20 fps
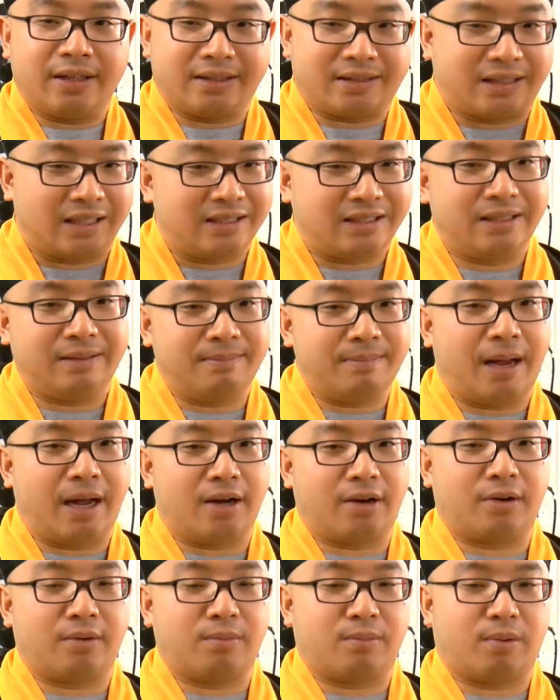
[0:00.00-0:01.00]
doesn't
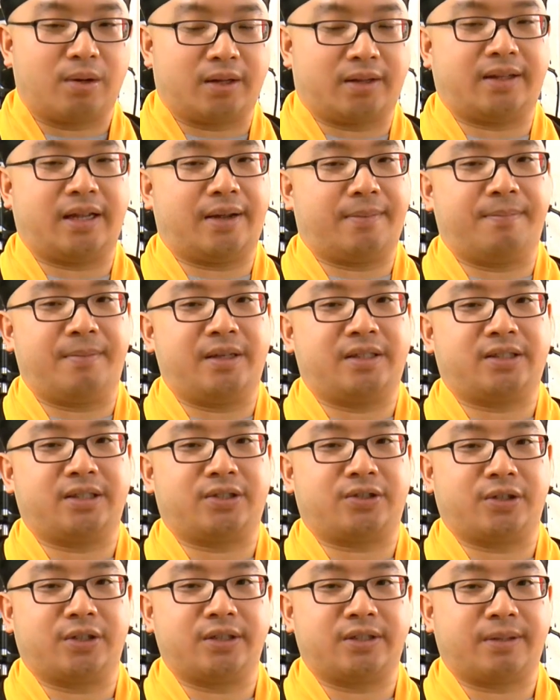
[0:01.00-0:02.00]
matter what that
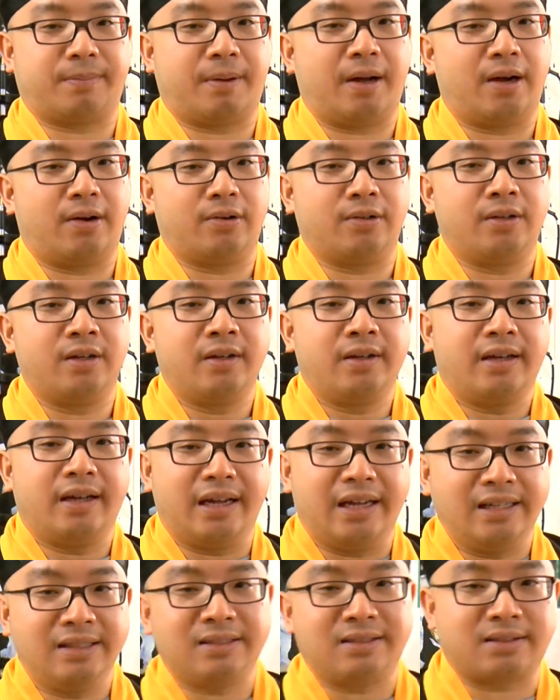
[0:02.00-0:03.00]
message is about,
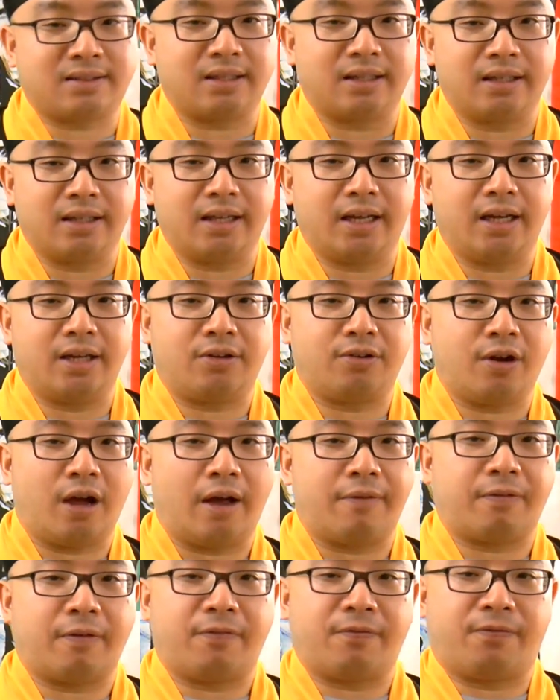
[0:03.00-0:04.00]
instantly you
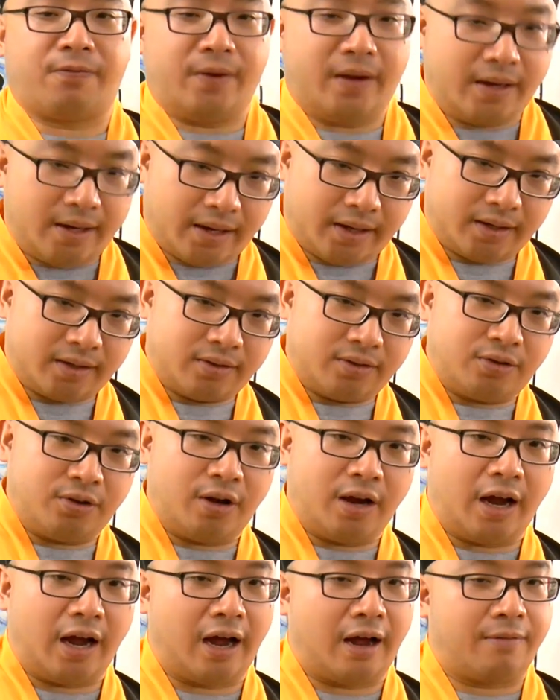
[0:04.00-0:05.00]
have a feeling. You
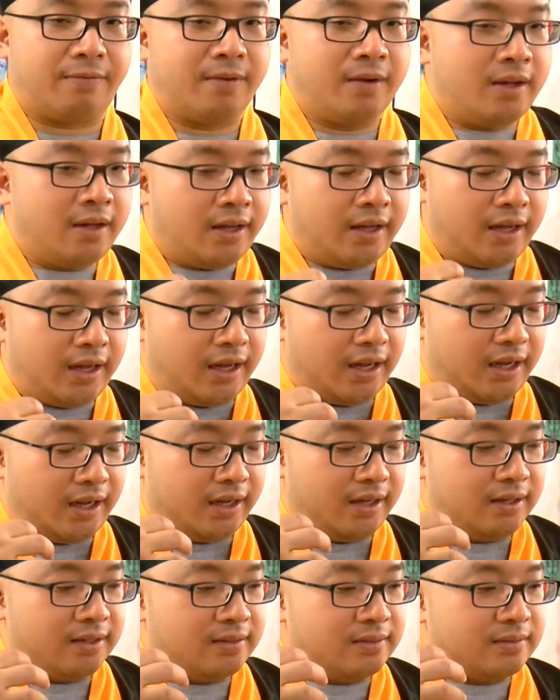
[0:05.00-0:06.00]
have
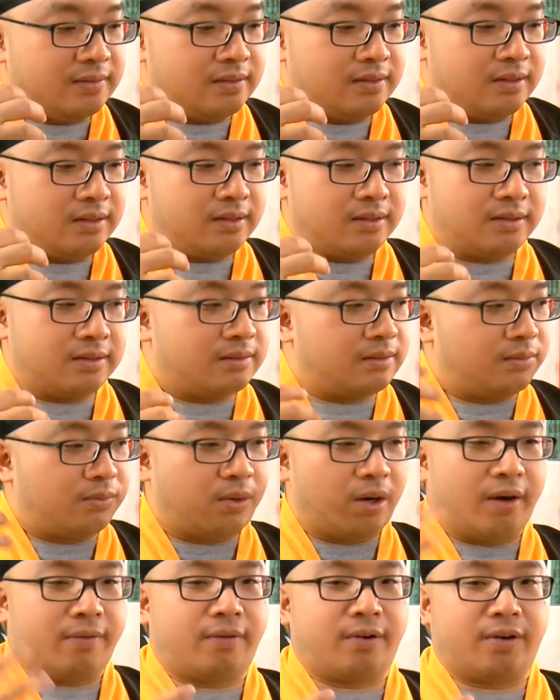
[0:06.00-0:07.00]
a,
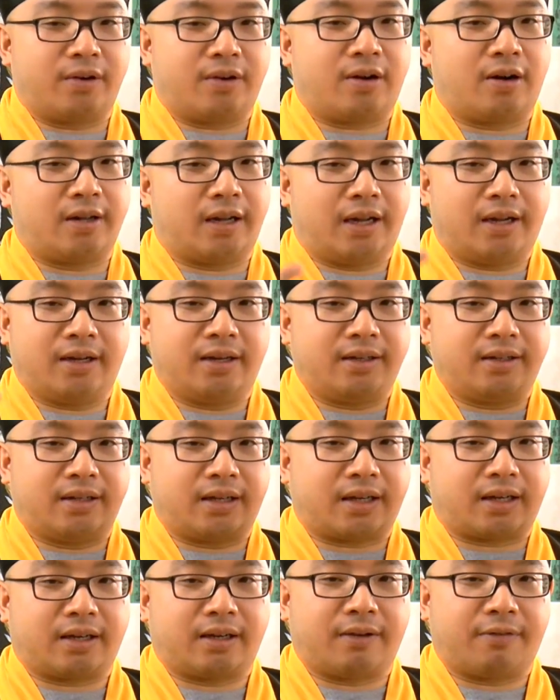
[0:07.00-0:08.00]
whatever you call that,
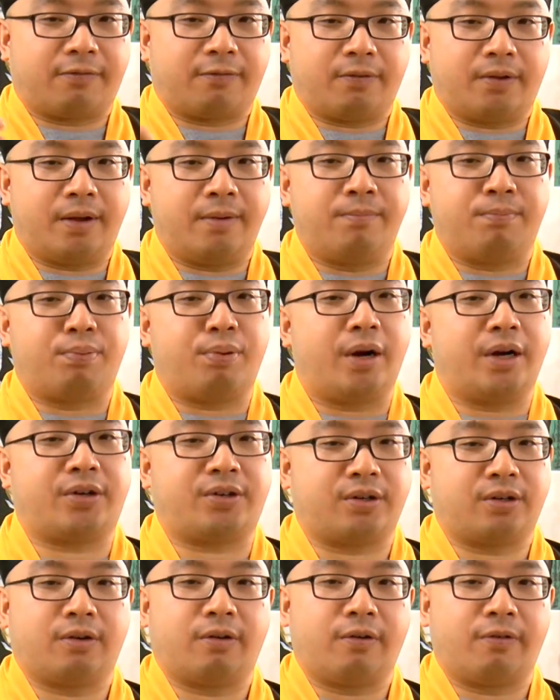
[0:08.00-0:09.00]
like an
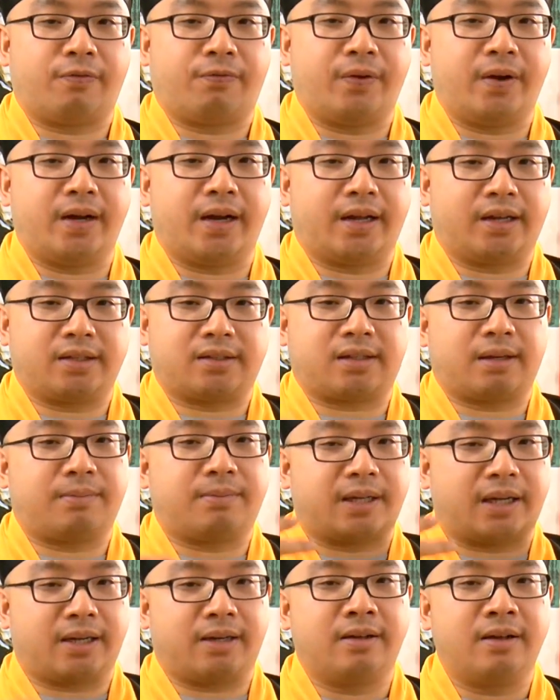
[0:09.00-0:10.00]
impression or a feeling,
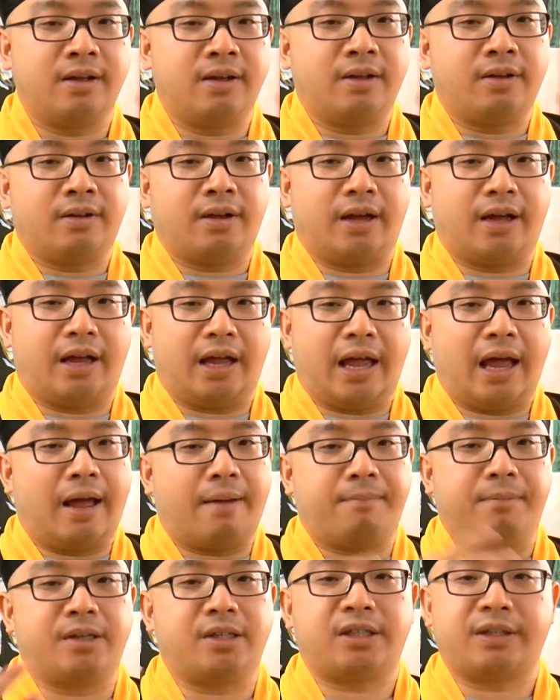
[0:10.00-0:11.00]
something,
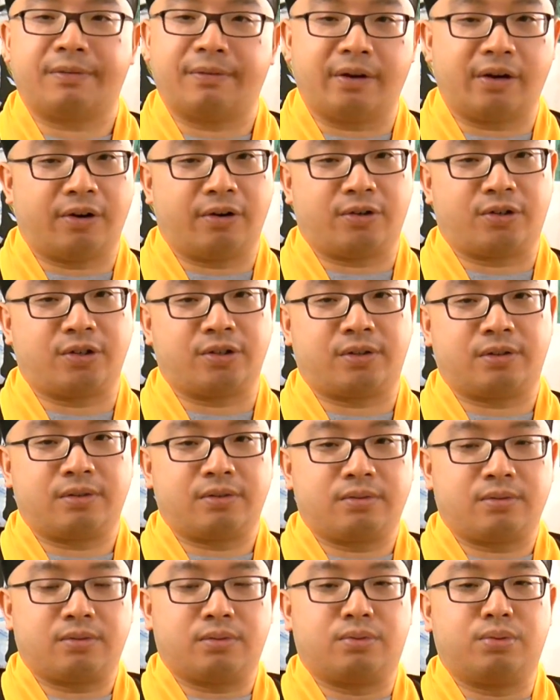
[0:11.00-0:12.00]
atmosphere just
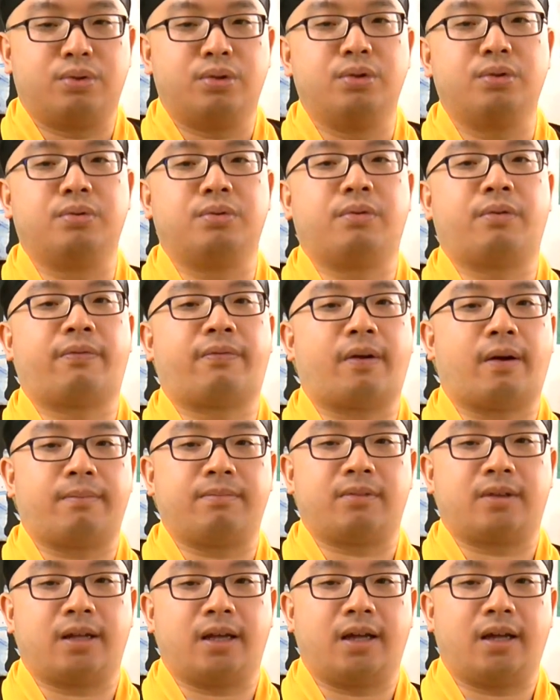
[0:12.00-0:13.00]
grew
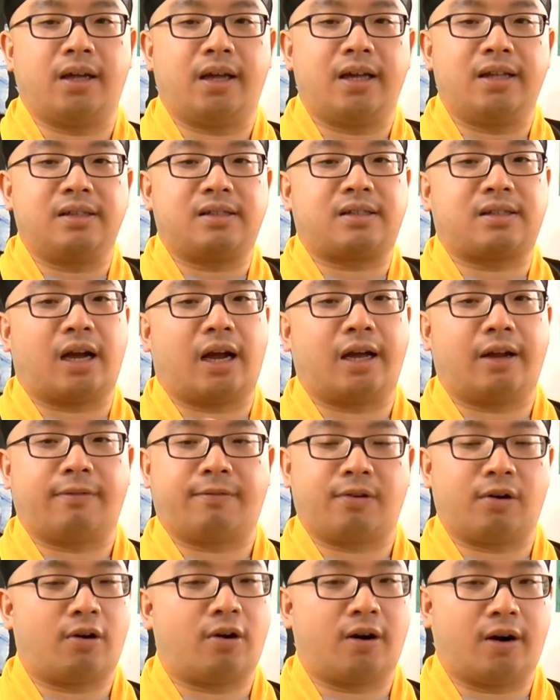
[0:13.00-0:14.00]
from the inside
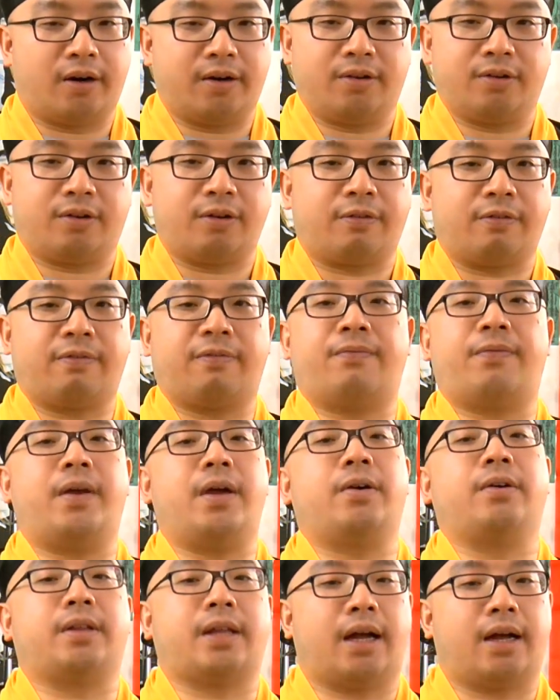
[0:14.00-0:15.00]
of your heart. You just
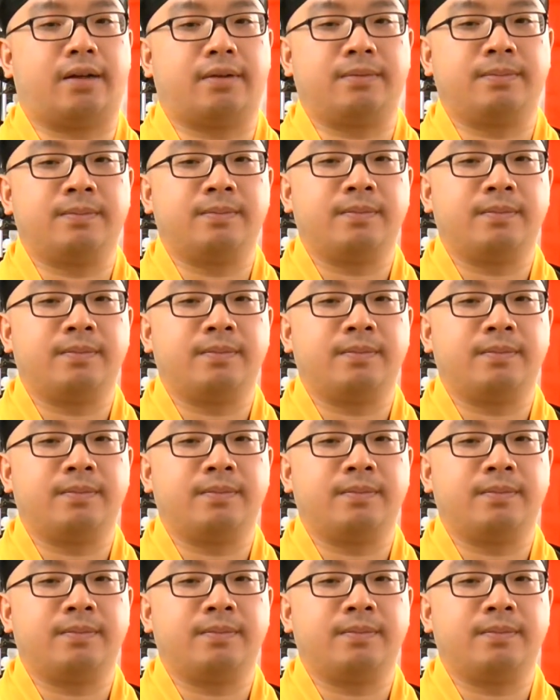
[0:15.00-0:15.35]
feel that.